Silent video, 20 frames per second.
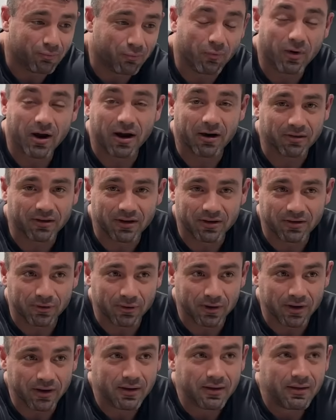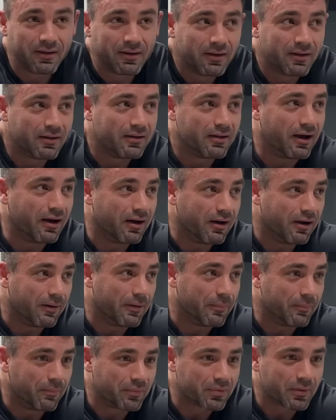rarely do it,
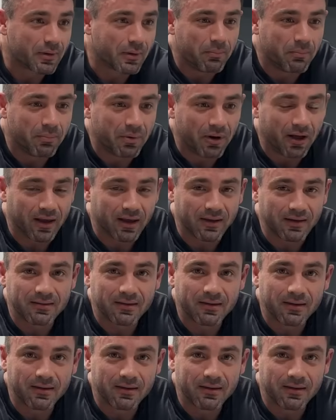but